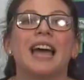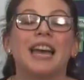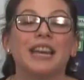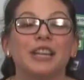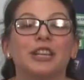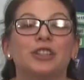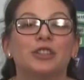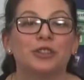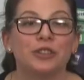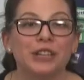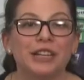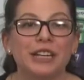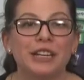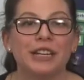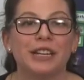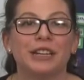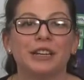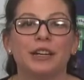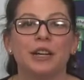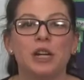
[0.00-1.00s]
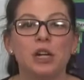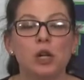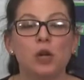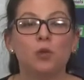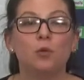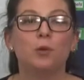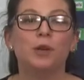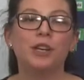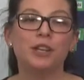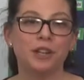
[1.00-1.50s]
I agree.
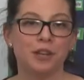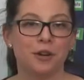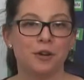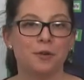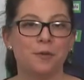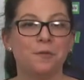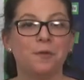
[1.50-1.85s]
We know